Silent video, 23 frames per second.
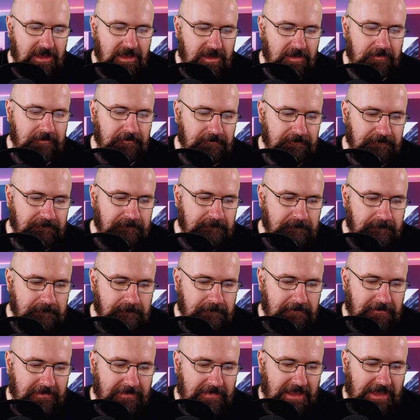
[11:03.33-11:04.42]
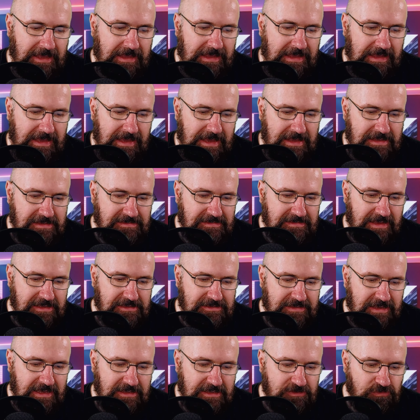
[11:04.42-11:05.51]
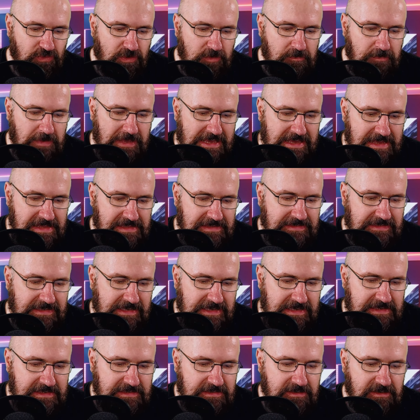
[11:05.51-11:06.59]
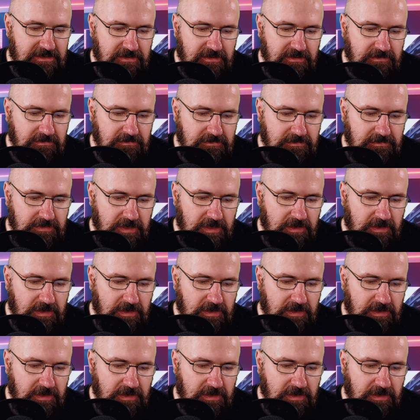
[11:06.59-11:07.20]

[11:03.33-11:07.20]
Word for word: um, it's, it's, it repeats easier,